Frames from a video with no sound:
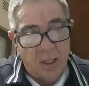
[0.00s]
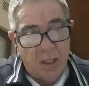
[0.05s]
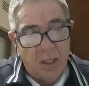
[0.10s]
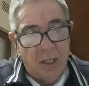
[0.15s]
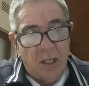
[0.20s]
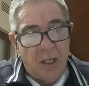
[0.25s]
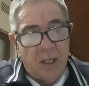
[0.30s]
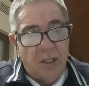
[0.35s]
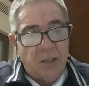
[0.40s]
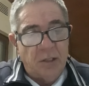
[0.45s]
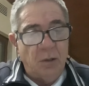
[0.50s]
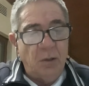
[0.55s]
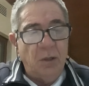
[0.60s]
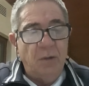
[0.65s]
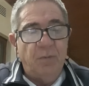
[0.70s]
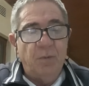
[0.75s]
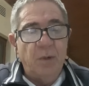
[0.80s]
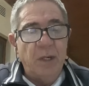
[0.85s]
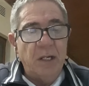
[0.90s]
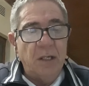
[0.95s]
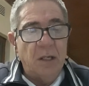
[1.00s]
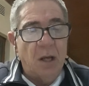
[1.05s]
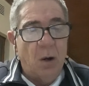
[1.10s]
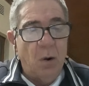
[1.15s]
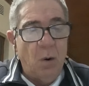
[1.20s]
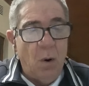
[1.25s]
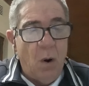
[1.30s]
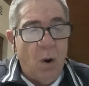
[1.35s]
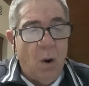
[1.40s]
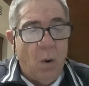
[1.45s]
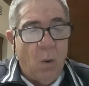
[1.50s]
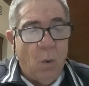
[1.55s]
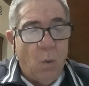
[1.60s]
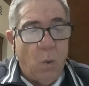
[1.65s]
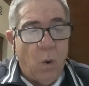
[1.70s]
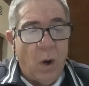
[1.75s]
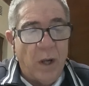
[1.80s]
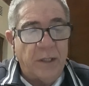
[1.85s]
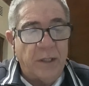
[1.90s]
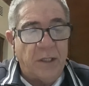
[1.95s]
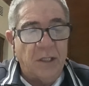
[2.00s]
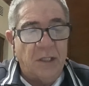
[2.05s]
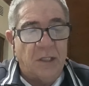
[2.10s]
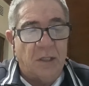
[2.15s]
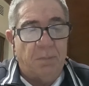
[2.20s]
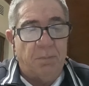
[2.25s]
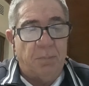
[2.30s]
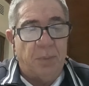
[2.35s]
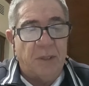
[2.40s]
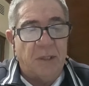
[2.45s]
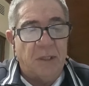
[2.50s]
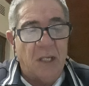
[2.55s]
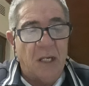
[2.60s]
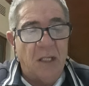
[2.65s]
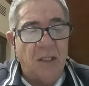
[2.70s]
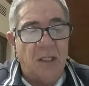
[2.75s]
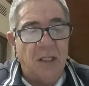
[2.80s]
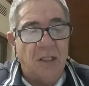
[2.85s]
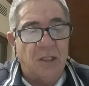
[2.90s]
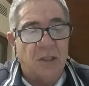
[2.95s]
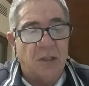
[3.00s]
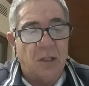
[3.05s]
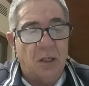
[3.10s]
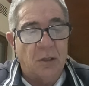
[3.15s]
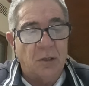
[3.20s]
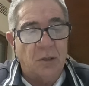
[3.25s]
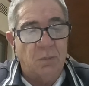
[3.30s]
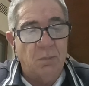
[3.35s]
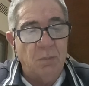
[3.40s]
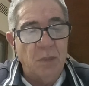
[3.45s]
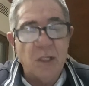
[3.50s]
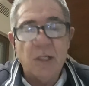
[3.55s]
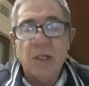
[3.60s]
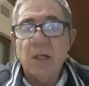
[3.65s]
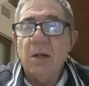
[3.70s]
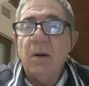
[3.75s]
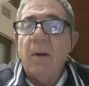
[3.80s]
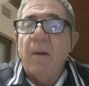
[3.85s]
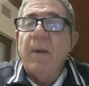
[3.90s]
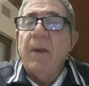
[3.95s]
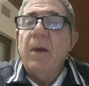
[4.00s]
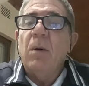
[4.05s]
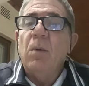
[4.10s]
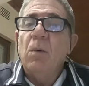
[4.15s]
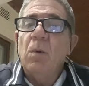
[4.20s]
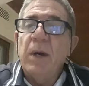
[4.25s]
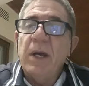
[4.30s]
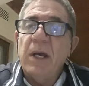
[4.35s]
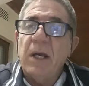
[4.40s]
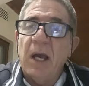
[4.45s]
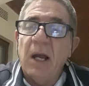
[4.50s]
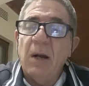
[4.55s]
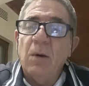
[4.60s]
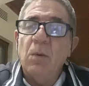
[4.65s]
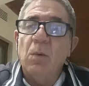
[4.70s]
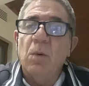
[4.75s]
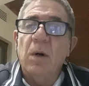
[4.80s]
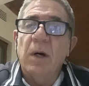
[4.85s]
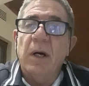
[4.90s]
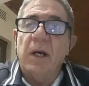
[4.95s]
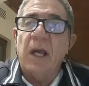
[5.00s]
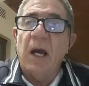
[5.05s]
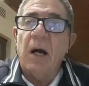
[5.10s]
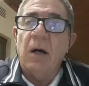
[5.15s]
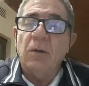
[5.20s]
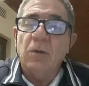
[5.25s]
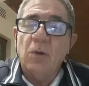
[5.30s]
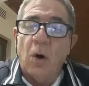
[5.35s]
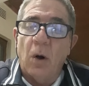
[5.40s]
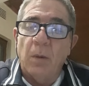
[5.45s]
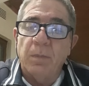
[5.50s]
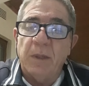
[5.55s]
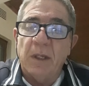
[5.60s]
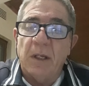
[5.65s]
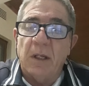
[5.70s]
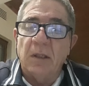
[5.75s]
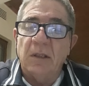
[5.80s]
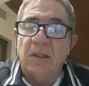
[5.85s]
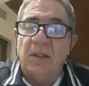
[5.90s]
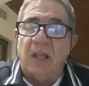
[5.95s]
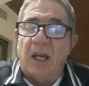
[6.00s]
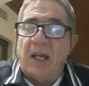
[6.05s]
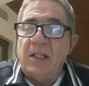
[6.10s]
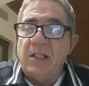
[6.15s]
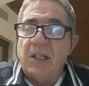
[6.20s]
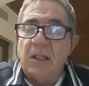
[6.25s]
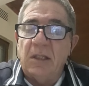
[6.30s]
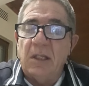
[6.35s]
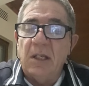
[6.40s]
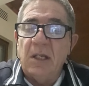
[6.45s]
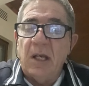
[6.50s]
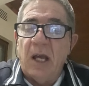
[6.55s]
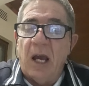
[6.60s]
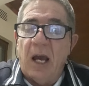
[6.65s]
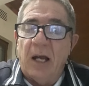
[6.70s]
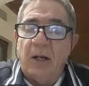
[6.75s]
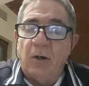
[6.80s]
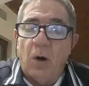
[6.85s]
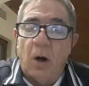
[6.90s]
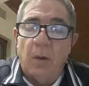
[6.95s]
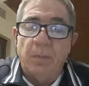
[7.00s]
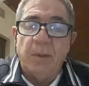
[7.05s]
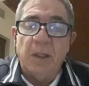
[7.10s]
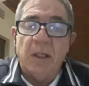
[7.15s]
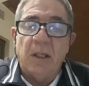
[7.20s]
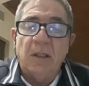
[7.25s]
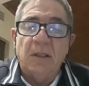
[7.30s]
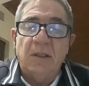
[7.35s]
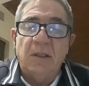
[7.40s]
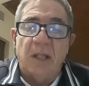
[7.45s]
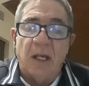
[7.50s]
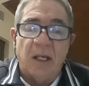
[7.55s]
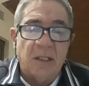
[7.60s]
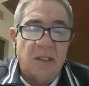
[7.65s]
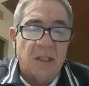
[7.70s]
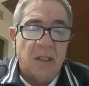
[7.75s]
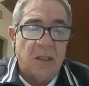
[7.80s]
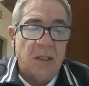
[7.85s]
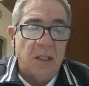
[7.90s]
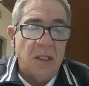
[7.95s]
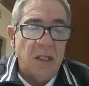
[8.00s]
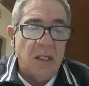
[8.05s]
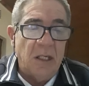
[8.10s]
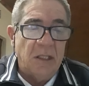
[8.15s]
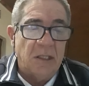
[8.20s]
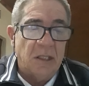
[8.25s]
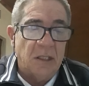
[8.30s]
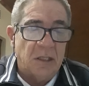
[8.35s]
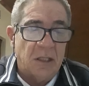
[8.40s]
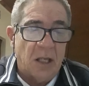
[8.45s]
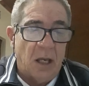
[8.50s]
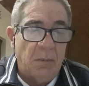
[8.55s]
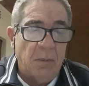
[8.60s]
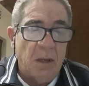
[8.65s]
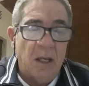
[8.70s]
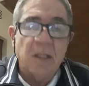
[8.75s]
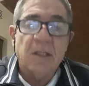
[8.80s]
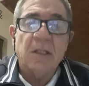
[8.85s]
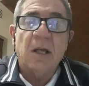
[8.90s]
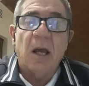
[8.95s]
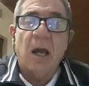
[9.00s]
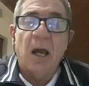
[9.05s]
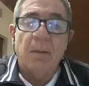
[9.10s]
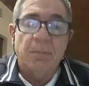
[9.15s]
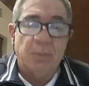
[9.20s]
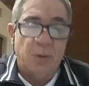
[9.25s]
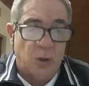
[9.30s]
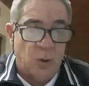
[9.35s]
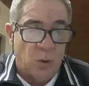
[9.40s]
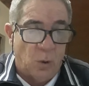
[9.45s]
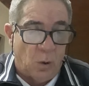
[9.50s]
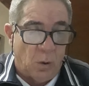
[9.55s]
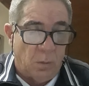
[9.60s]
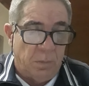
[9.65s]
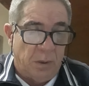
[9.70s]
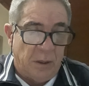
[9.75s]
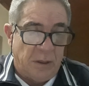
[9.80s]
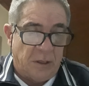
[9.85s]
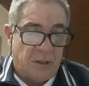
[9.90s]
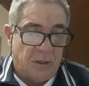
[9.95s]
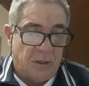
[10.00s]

So if we know what is the percentage transmission, we can work out optical density, and optical density is the same as absorbance.